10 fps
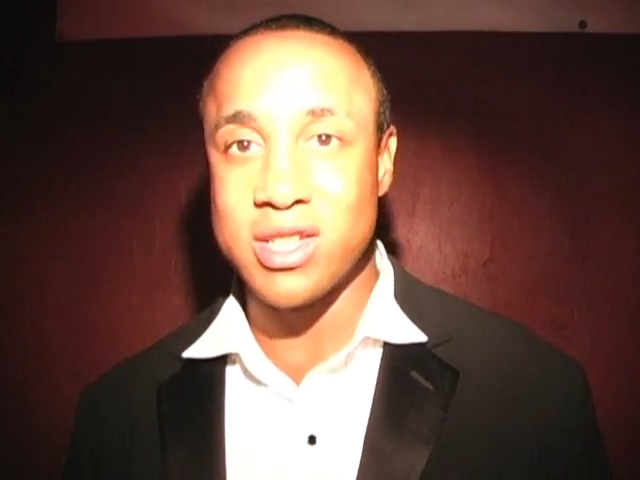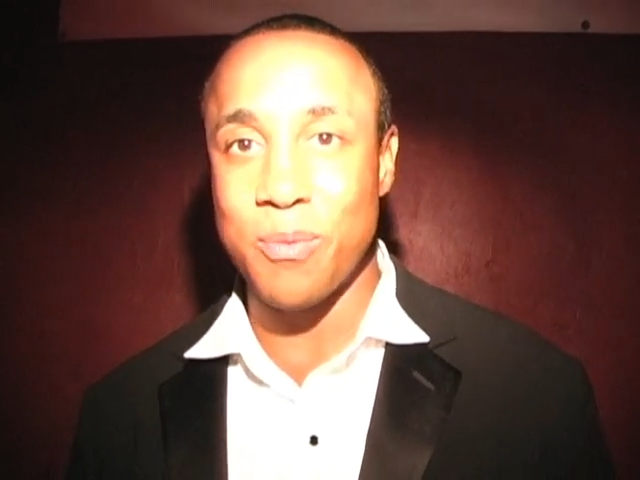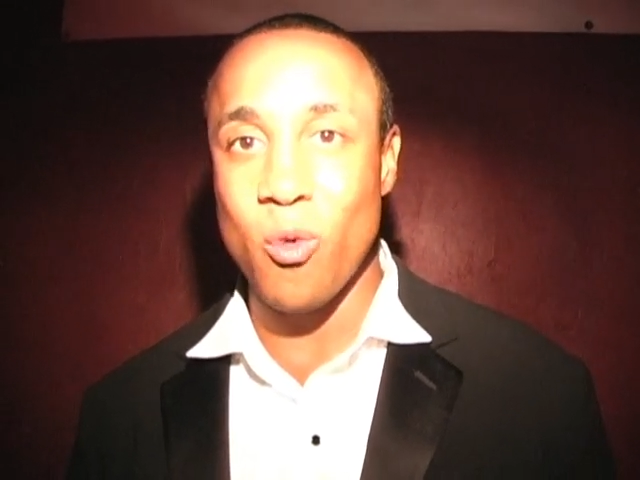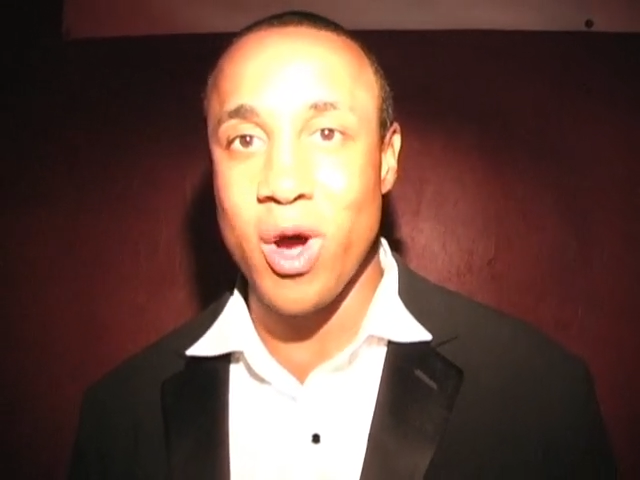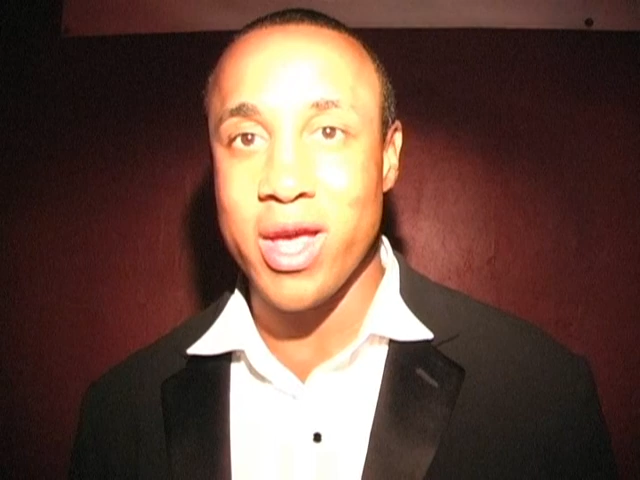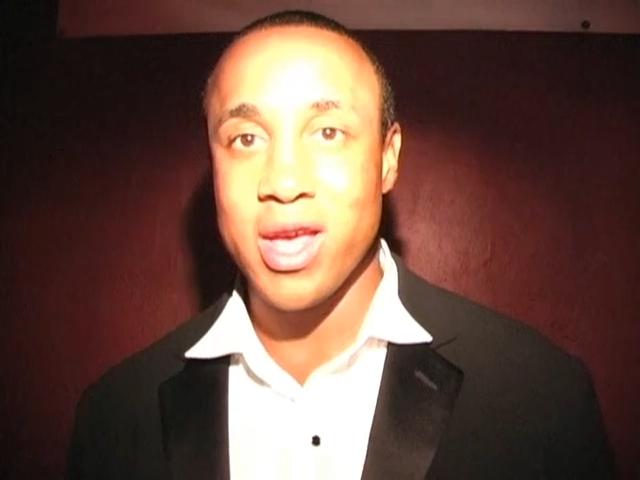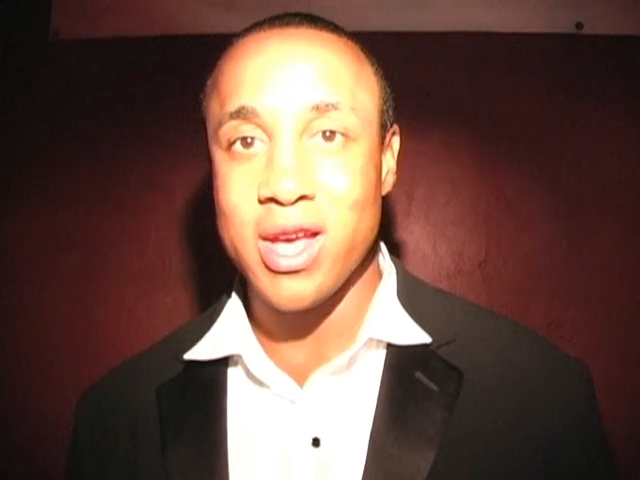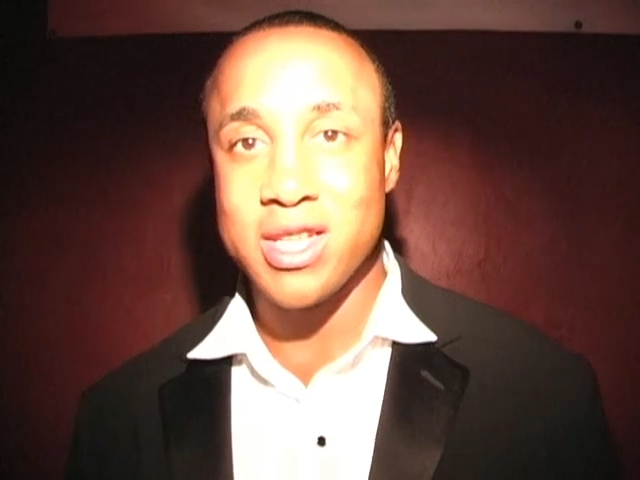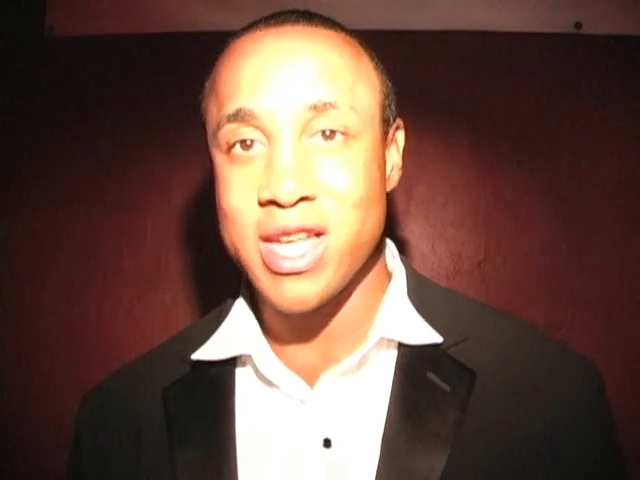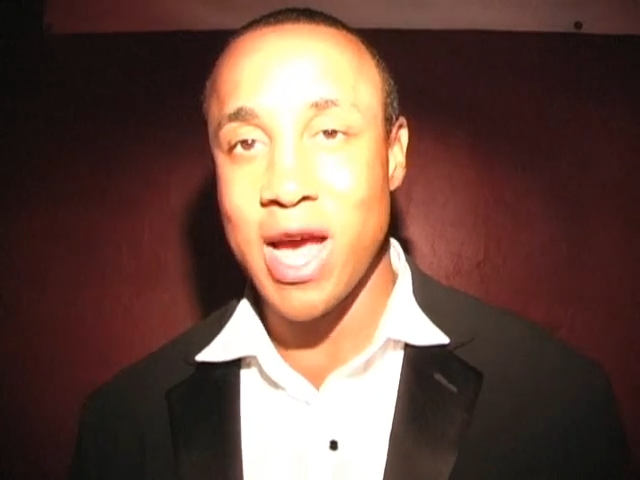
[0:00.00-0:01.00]

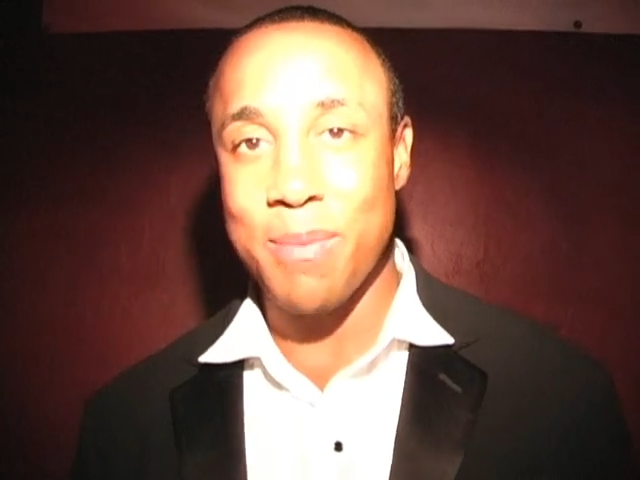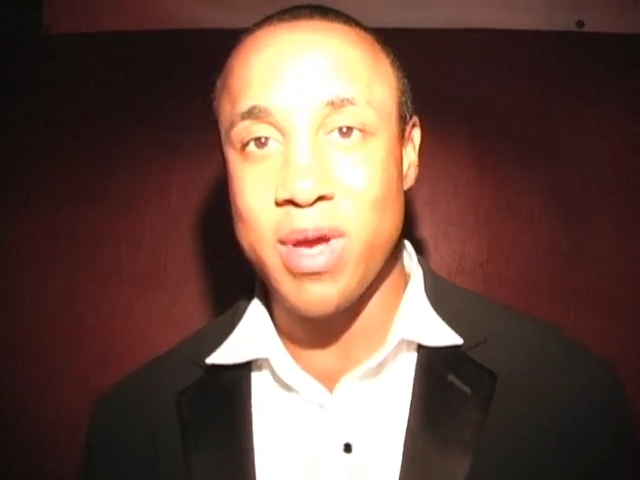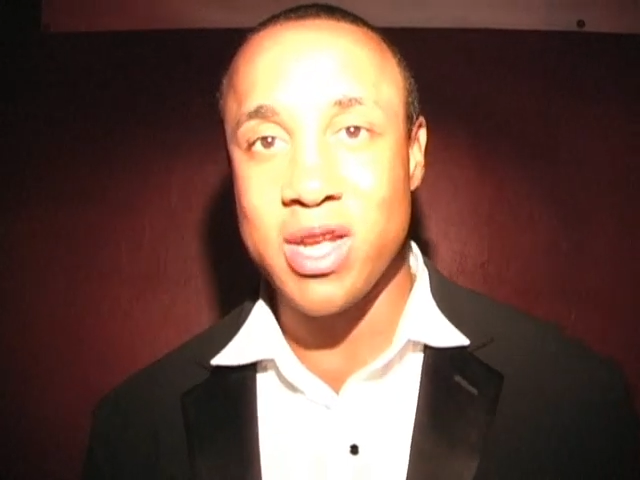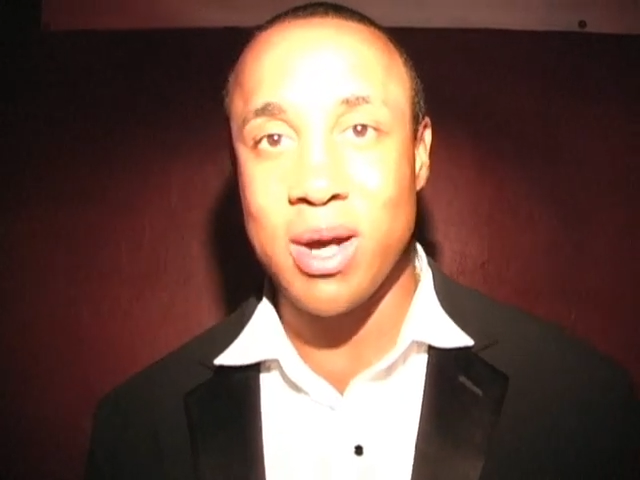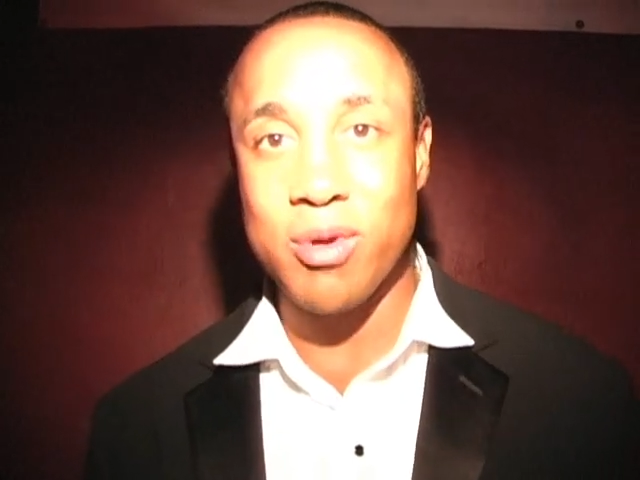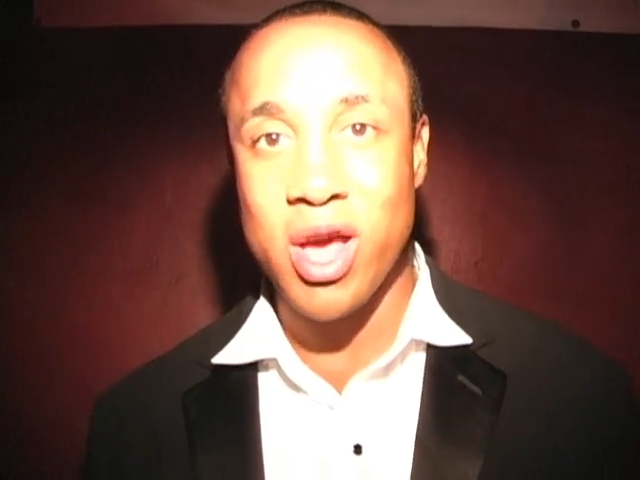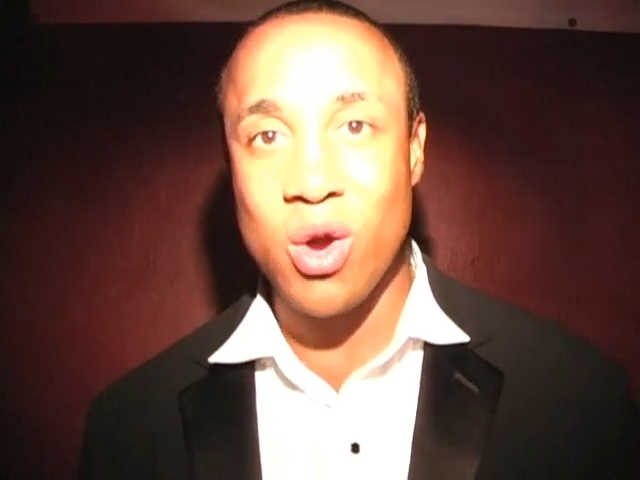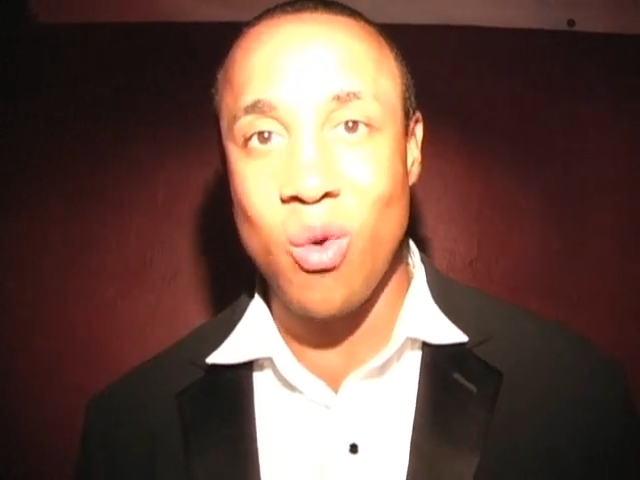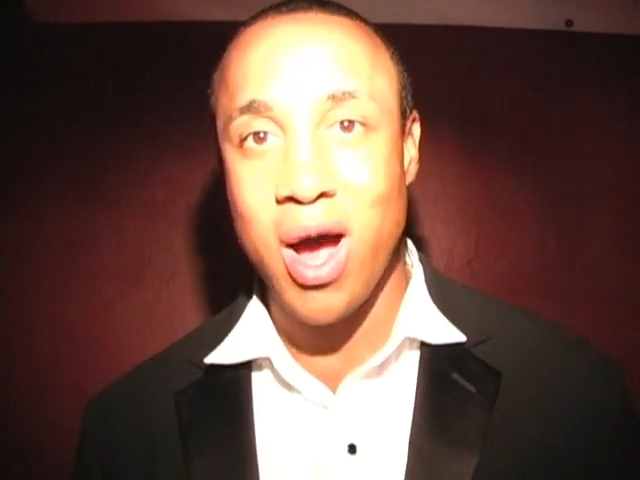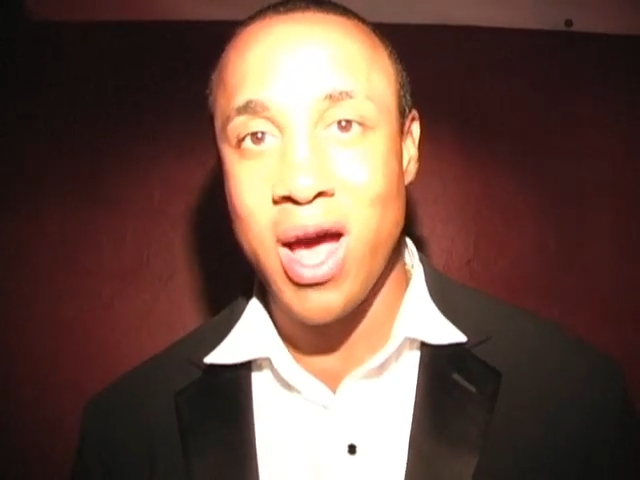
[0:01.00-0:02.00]
Zipway,
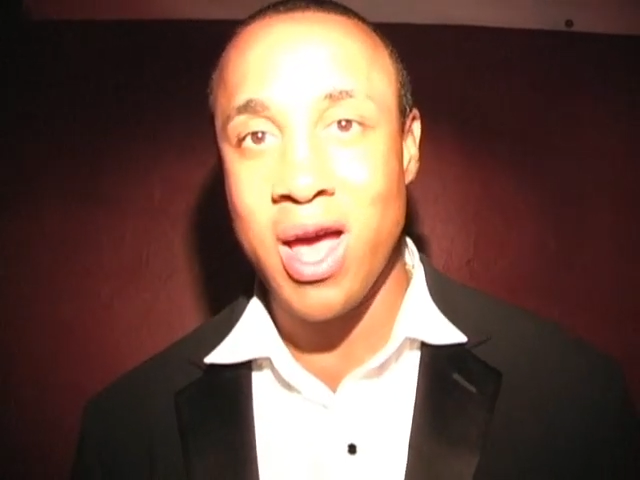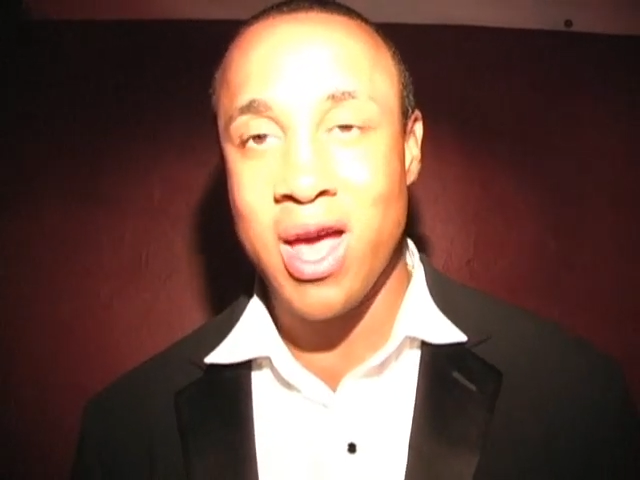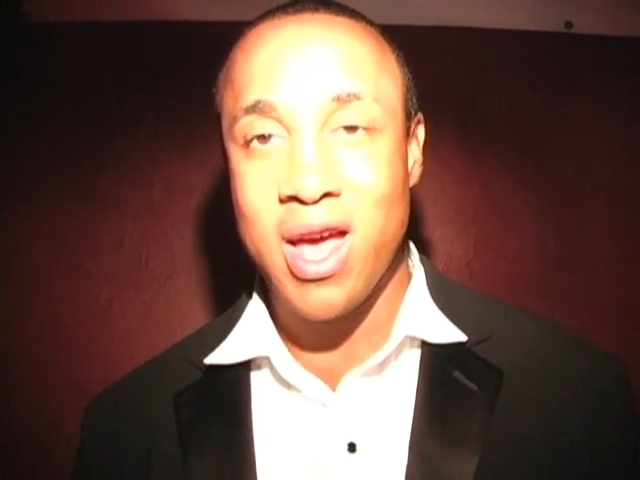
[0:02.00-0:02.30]
Z-I-P-W-A-Y